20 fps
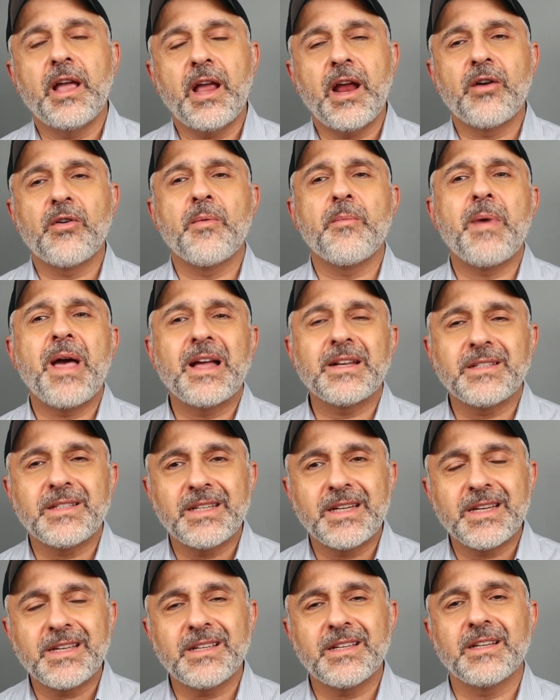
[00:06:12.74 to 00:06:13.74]

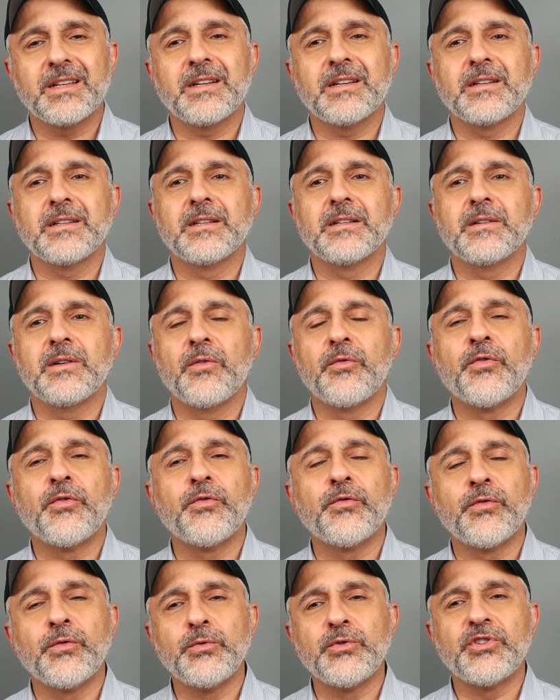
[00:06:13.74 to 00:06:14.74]
aromatic uh,
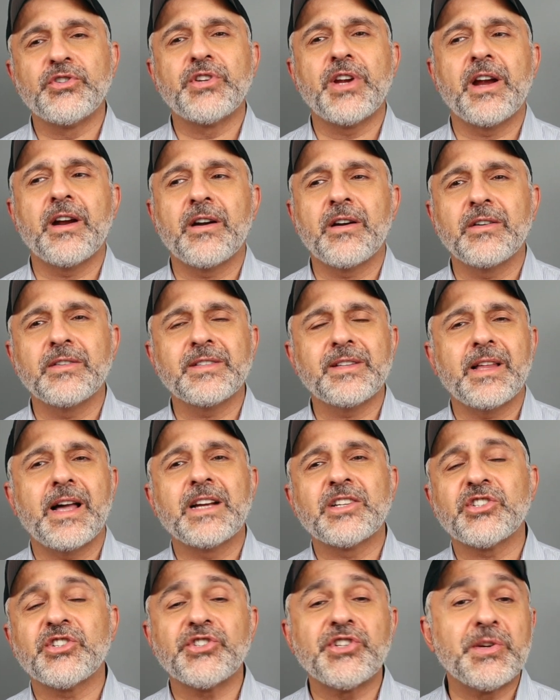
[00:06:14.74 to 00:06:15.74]
fougere
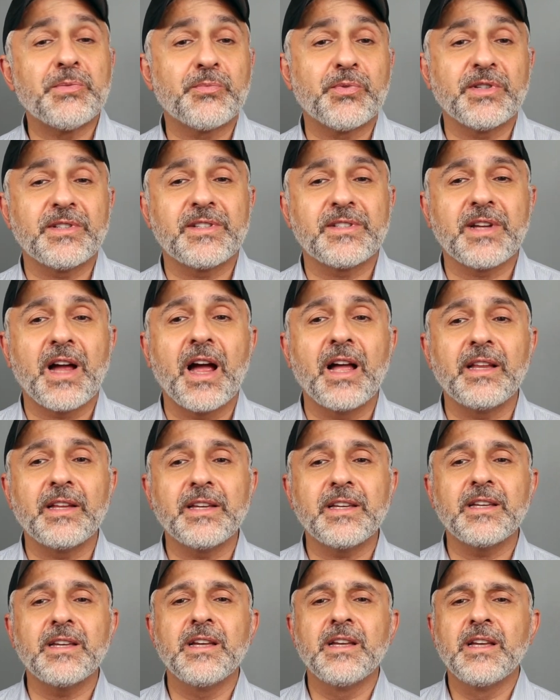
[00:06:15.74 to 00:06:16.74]
slash chypre
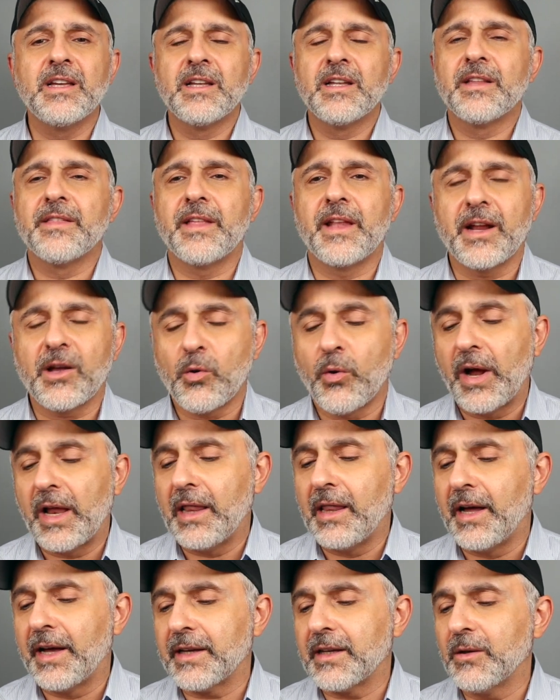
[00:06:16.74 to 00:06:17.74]
styling that I
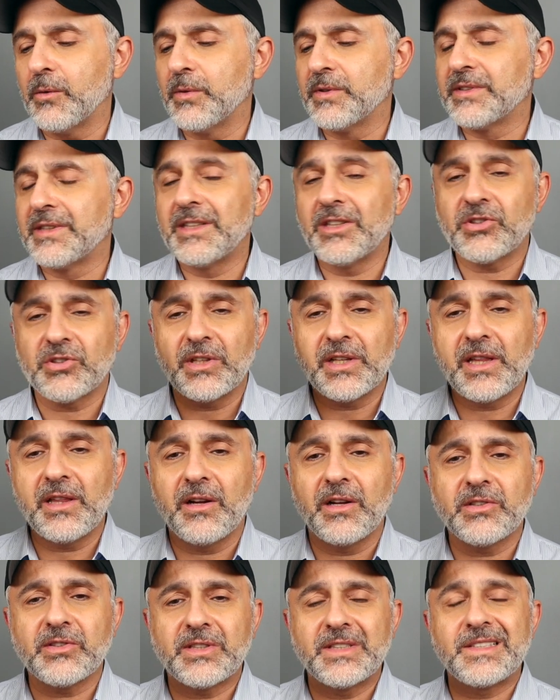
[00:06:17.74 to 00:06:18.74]
quite like. It was initially
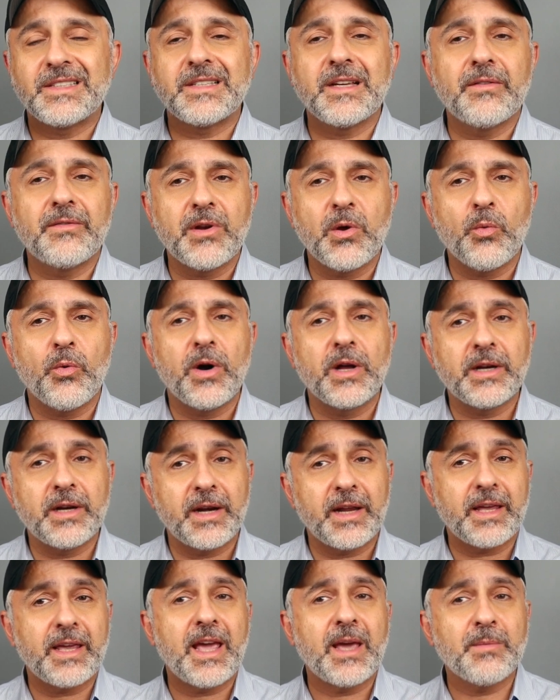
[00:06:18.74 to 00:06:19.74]
launched in 71
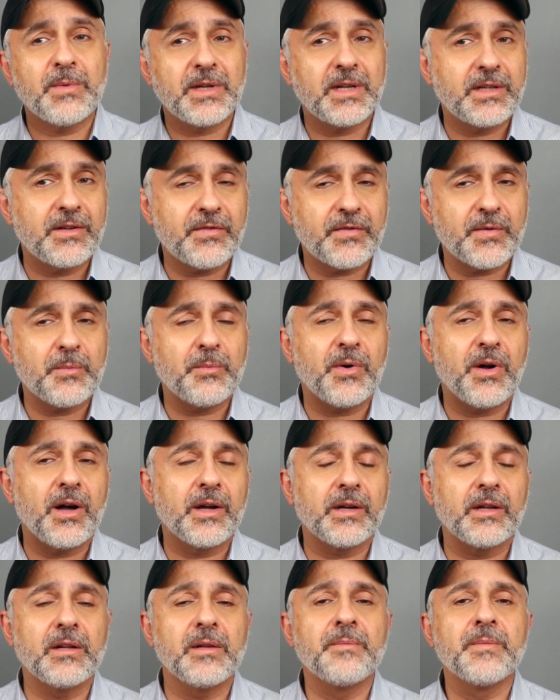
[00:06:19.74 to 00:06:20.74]
and it came in a different
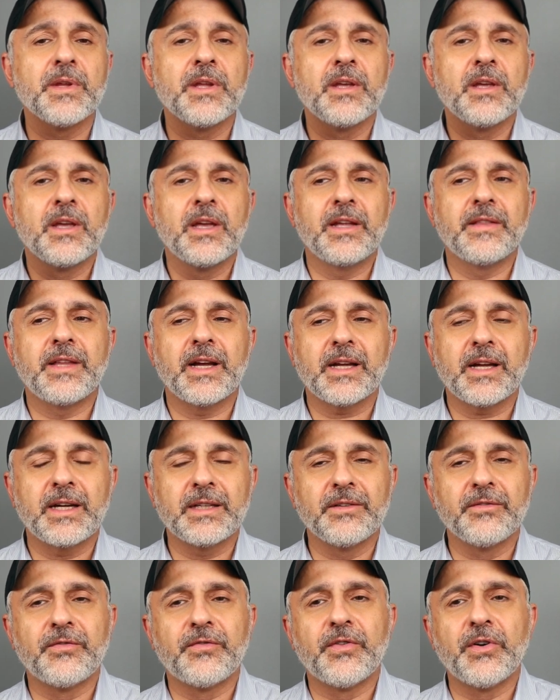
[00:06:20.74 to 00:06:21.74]
bottle in that
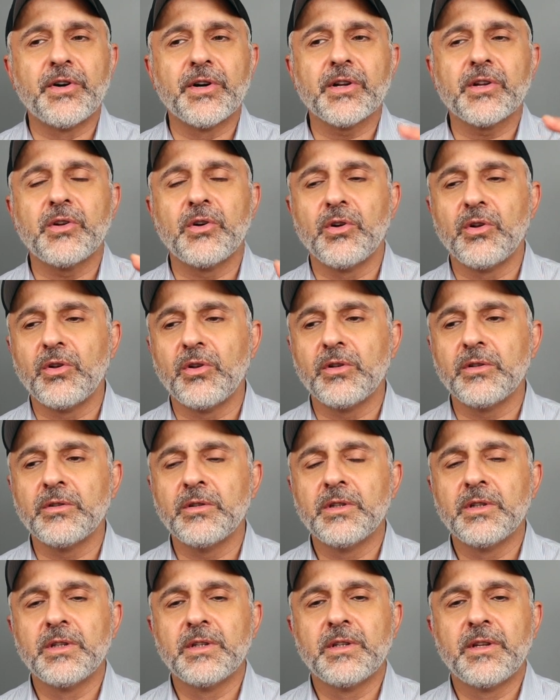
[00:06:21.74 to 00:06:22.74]
kind of
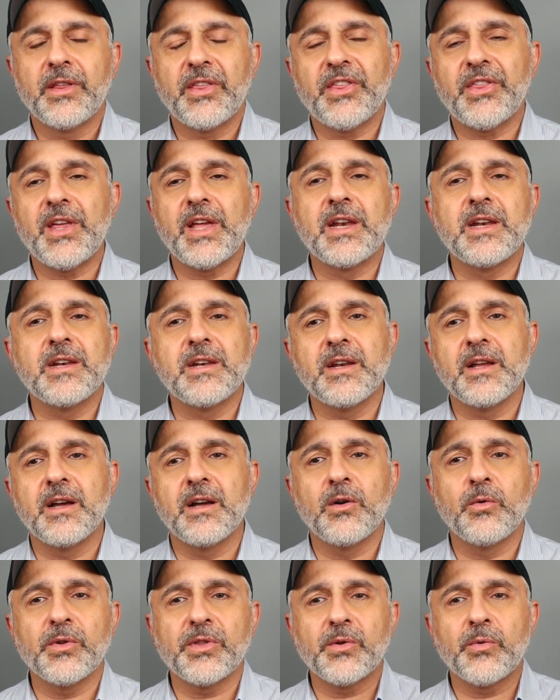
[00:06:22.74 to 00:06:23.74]
vertical thin
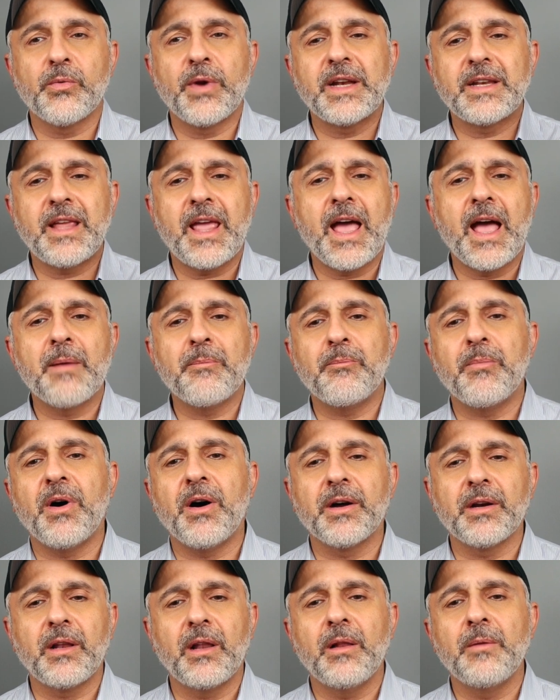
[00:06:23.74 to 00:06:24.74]
uh, with a red cap
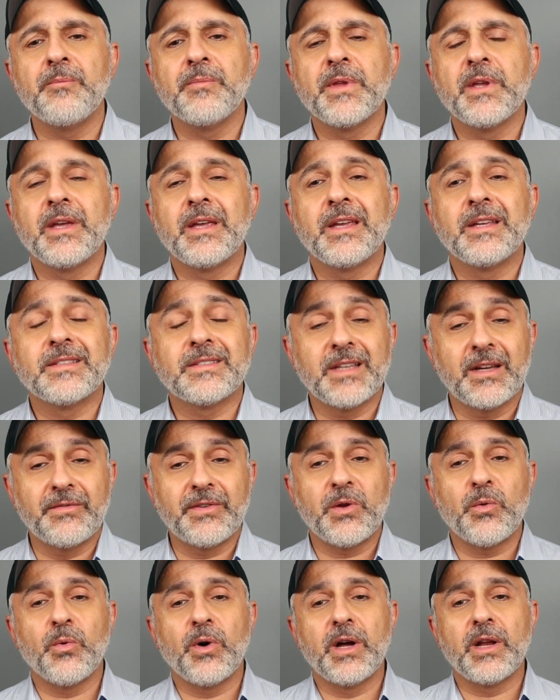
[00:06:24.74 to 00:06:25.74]
bottle
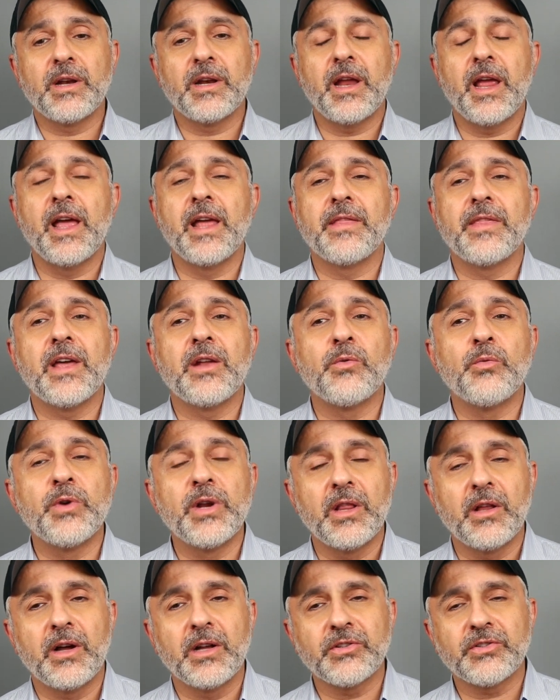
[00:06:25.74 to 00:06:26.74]
71 and then
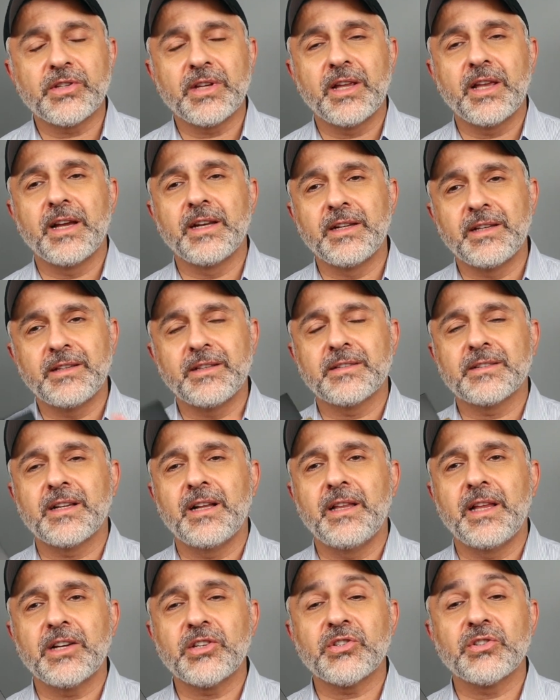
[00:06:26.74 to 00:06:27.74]
relaunched again in this
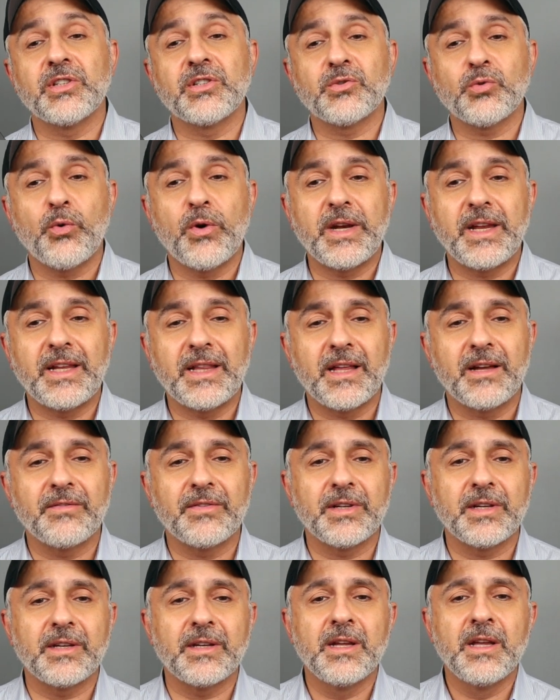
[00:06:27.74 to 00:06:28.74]
collection in
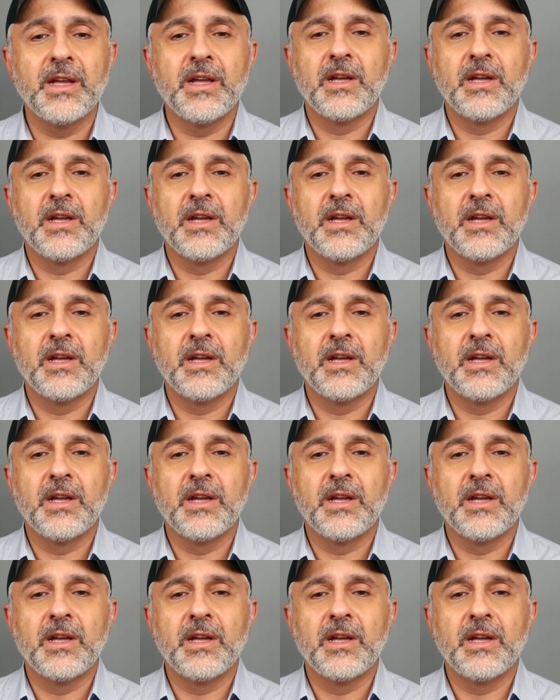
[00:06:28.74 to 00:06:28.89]
2011.